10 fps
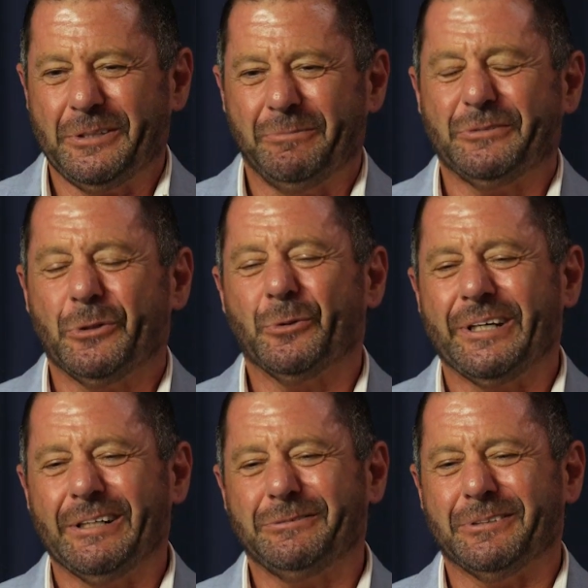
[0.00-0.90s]
before we
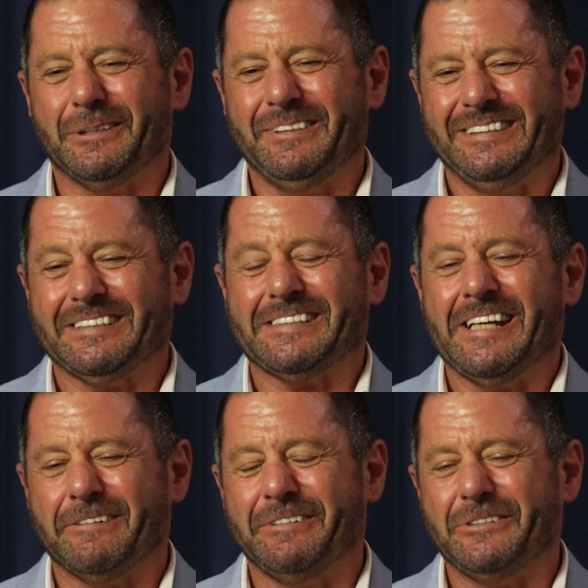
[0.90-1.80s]
go, Phoebe, just
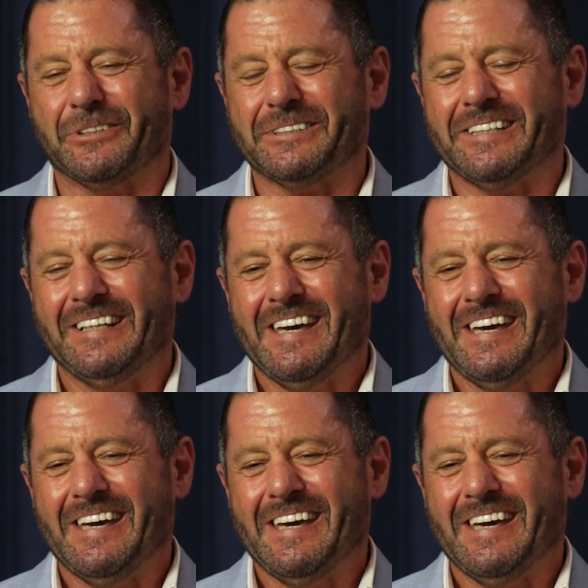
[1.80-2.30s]
out of interest.